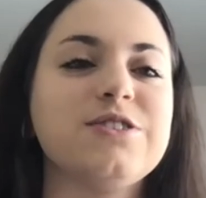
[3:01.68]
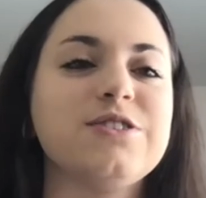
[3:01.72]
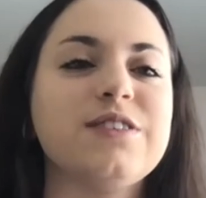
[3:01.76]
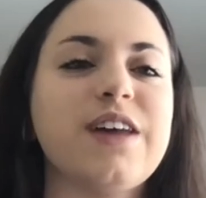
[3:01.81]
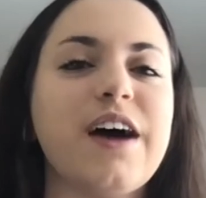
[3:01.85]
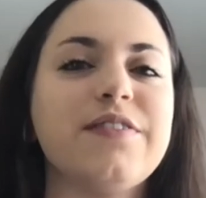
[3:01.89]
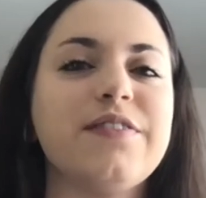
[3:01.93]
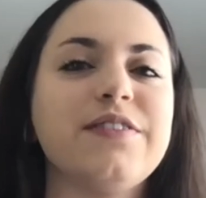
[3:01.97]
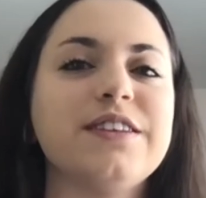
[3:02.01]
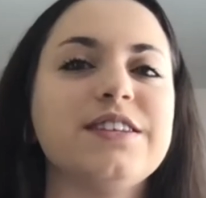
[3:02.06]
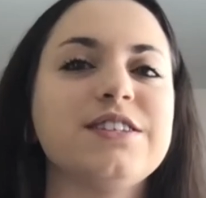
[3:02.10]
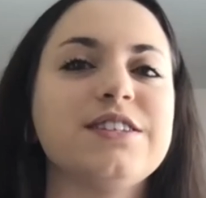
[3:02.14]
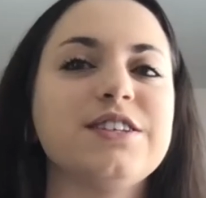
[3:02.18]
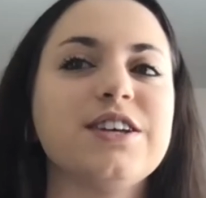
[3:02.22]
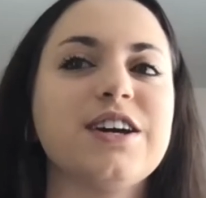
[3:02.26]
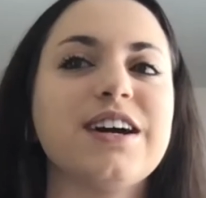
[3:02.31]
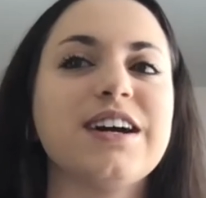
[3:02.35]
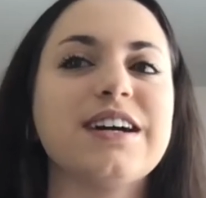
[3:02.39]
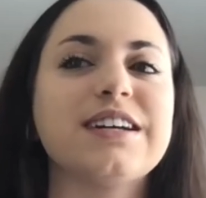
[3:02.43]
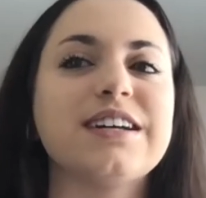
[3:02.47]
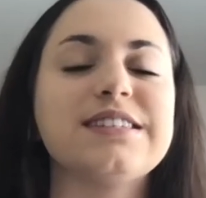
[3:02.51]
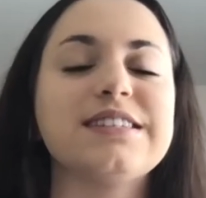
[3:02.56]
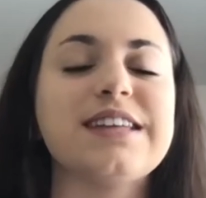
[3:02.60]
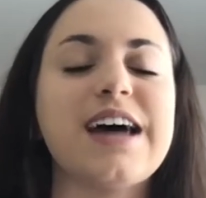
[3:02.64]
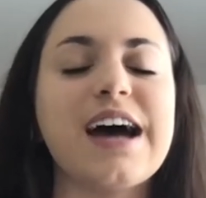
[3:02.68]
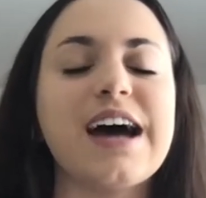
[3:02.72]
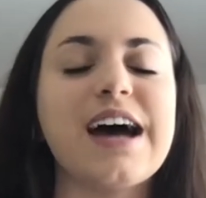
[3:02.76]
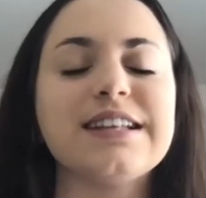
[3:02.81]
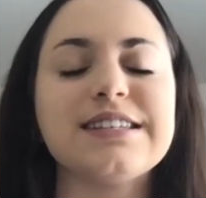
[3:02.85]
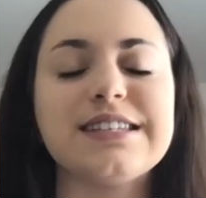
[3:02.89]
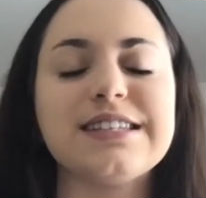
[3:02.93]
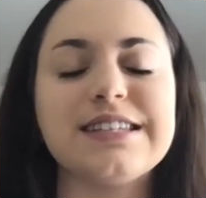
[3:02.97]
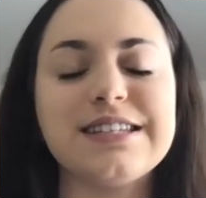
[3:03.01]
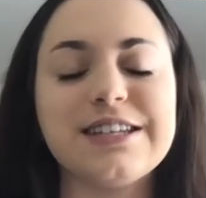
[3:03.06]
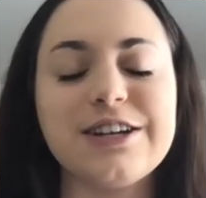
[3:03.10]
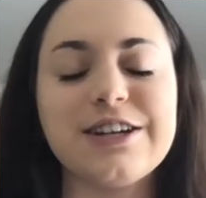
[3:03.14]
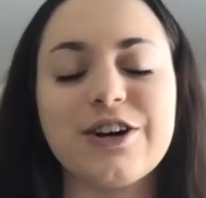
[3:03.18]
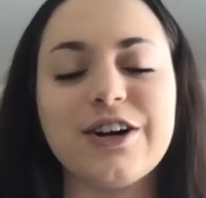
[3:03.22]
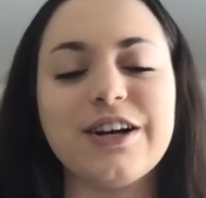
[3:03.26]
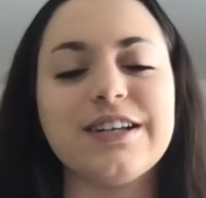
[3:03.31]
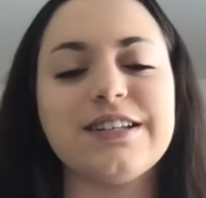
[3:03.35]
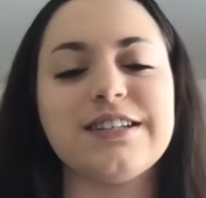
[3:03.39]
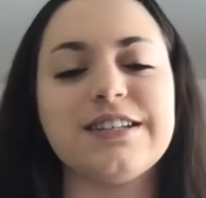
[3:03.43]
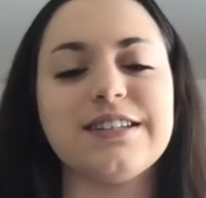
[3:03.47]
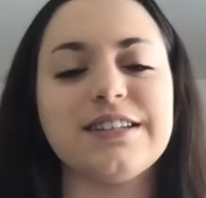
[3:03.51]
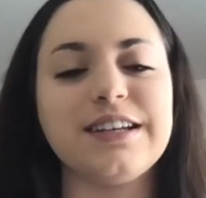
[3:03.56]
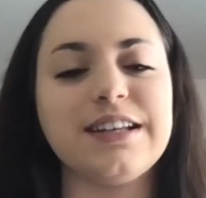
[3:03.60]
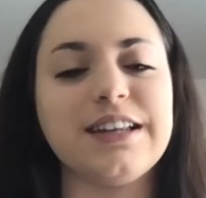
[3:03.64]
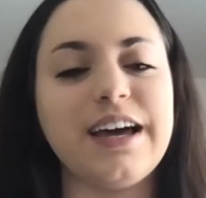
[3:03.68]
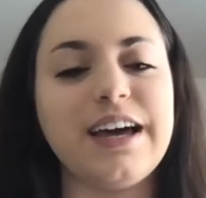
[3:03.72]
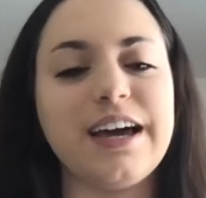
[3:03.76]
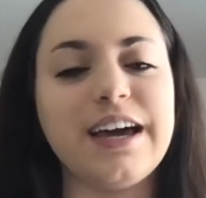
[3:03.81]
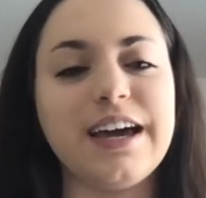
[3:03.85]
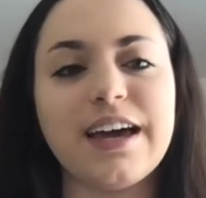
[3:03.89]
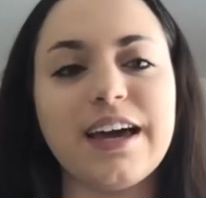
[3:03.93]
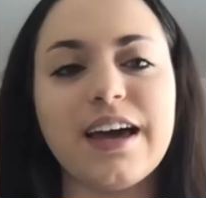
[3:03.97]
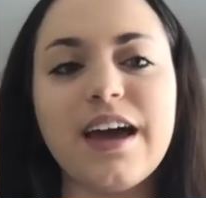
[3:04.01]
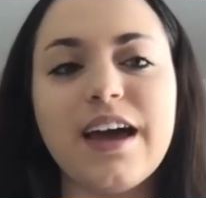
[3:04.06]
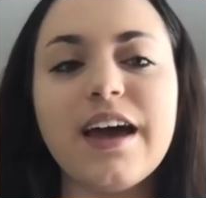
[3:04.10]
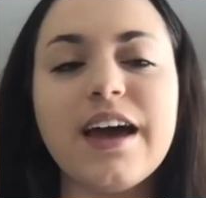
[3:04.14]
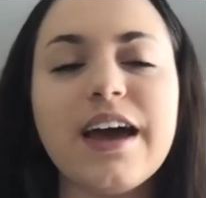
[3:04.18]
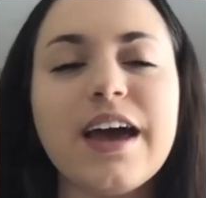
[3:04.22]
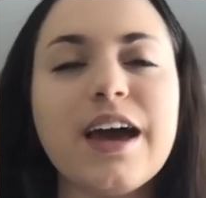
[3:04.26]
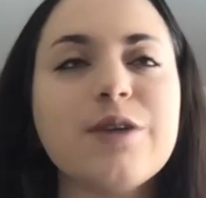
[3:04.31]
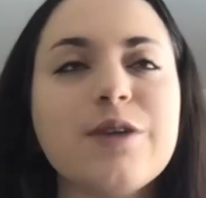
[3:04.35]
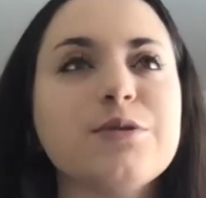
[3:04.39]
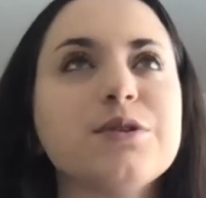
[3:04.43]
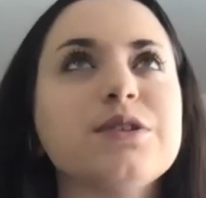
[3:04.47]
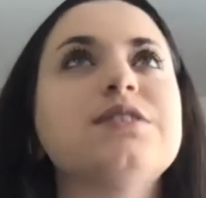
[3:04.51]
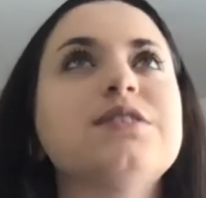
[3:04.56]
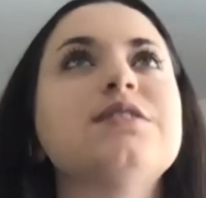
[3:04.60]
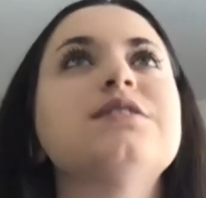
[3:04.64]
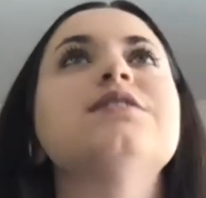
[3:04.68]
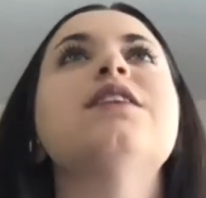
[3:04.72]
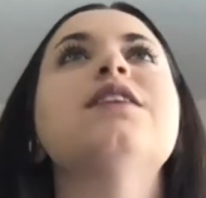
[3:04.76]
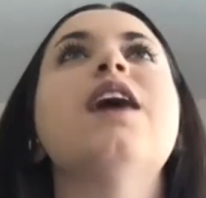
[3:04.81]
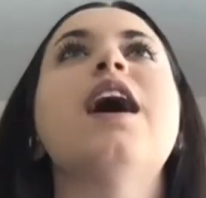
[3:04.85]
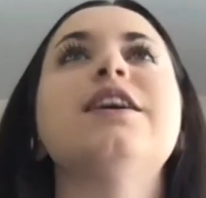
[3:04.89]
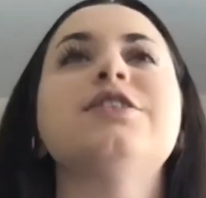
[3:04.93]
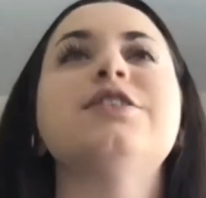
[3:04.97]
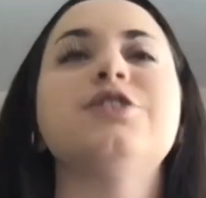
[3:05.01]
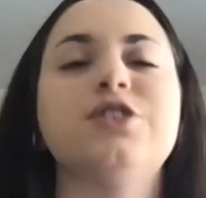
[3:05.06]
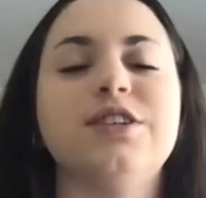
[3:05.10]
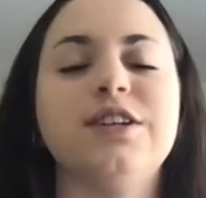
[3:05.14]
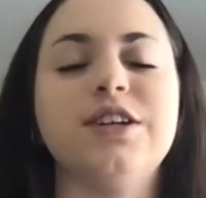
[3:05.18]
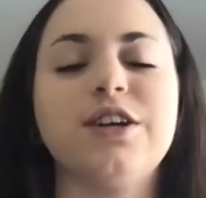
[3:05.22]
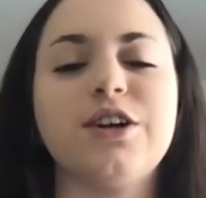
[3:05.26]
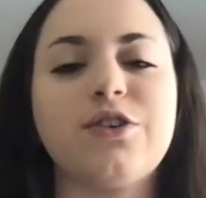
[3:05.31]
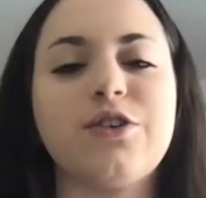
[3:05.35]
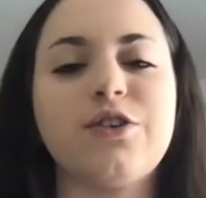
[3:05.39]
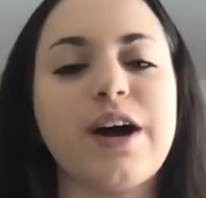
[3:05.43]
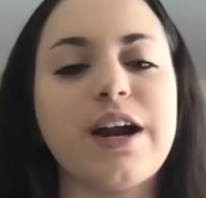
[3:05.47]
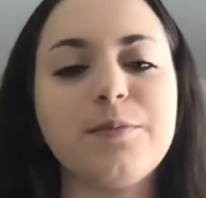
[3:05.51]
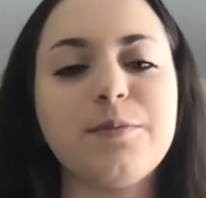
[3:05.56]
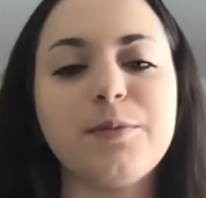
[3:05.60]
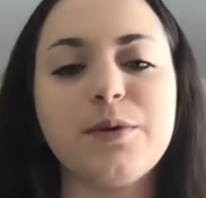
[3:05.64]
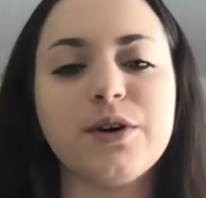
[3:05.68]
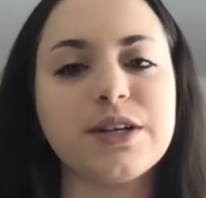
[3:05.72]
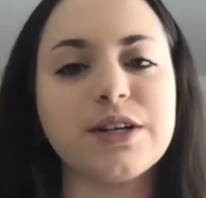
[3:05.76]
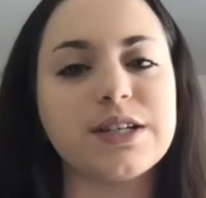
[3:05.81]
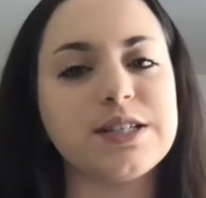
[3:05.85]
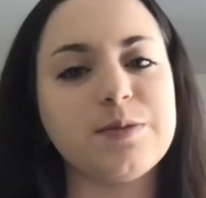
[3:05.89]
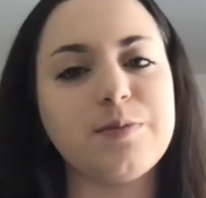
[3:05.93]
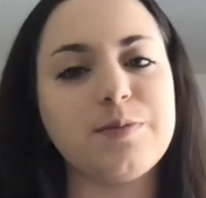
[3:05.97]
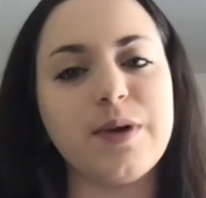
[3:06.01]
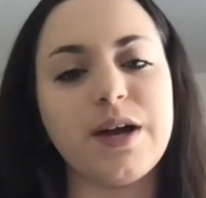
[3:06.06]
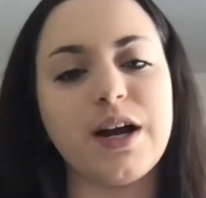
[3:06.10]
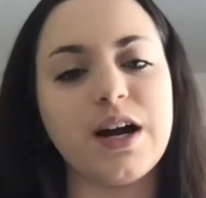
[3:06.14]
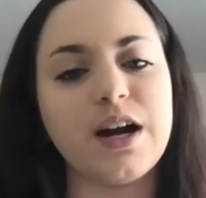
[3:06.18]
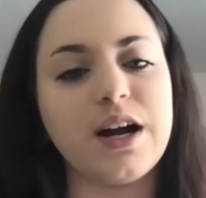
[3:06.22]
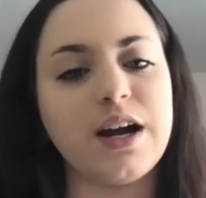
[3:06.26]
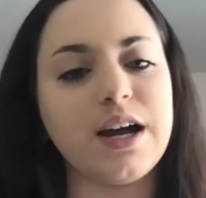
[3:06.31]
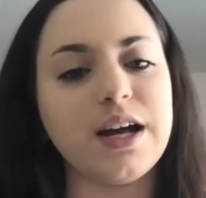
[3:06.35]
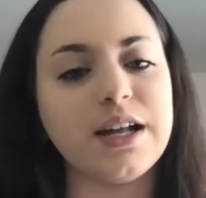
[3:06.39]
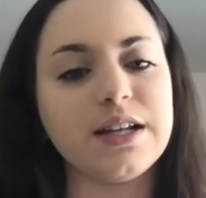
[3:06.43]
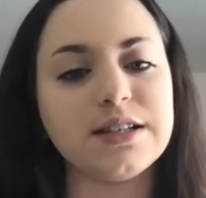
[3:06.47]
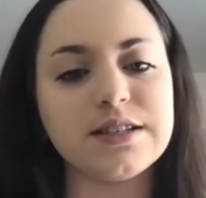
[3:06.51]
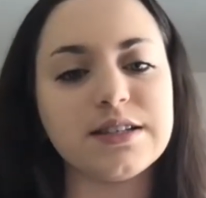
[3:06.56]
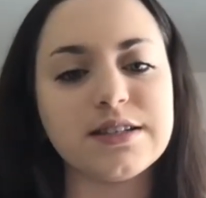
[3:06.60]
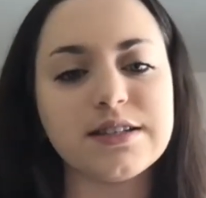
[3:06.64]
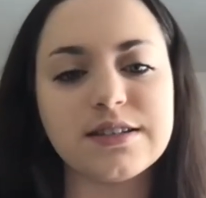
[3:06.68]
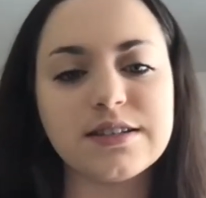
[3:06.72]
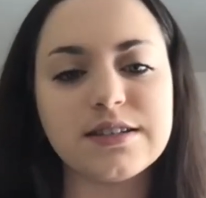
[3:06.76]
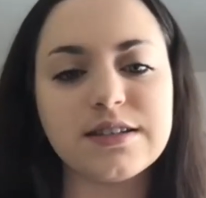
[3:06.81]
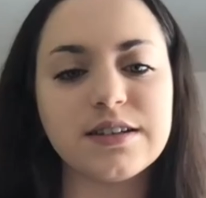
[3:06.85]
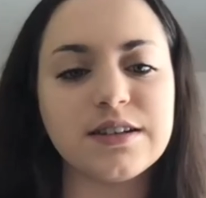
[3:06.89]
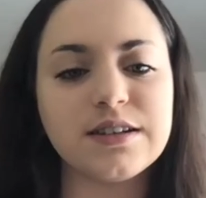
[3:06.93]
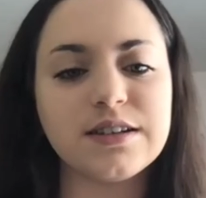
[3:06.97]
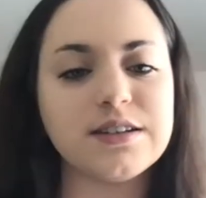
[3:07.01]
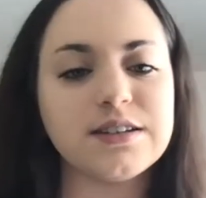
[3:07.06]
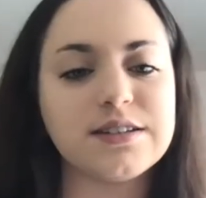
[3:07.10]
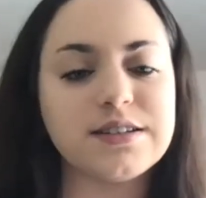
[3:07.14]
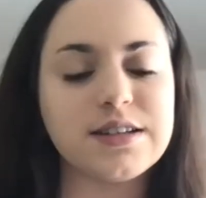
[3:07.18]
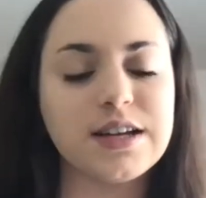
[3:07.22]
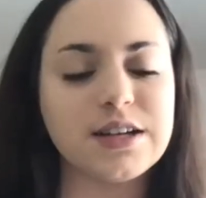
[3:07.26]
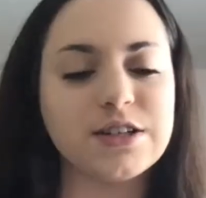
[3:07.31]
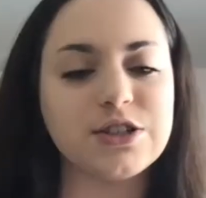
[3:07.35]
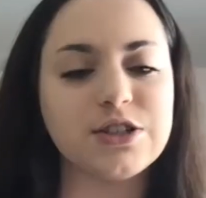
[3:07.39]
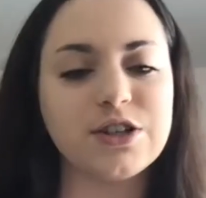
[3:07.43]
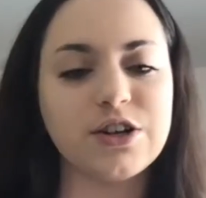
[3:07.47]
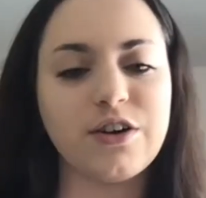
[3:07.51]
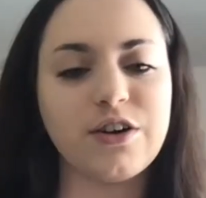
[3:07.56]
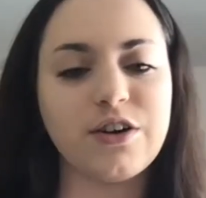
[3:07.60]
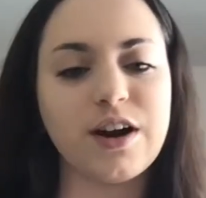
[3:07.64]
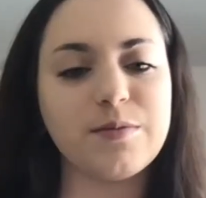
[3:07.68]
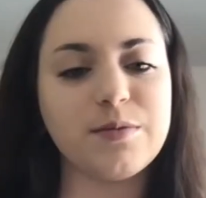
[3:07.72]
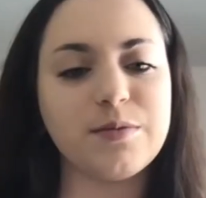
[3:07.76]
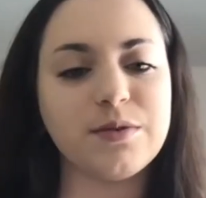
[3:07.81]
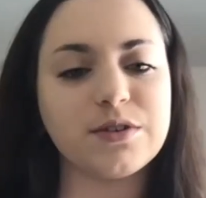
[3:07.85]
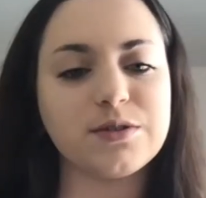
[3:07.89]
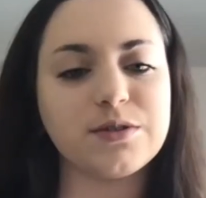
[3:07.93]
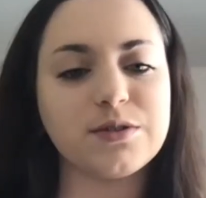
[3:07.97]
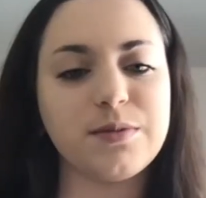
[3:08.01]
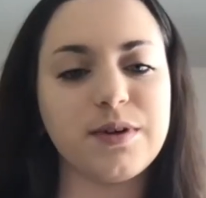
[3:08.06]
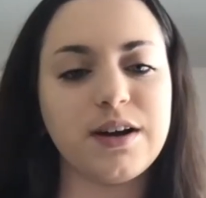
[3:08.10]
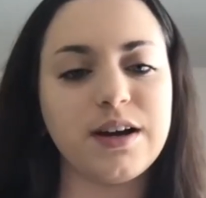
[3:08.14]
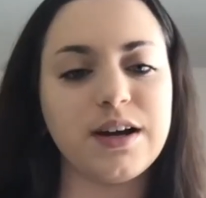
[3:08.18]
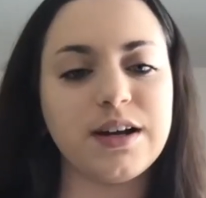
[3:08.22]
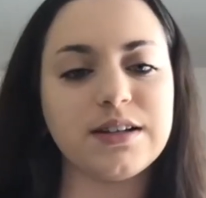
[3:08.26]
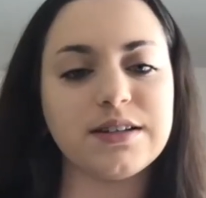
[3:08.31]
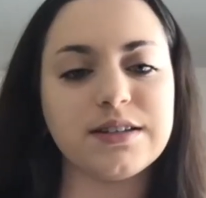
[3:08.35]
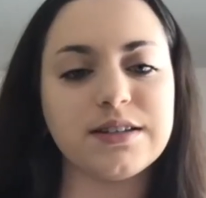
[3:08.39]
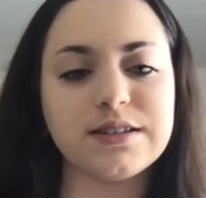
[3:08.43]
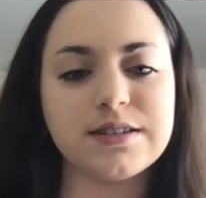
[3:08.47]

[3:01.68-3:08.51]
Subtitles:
do that this year, because that's seriously it was such an incredible experience. Such an incredible experience.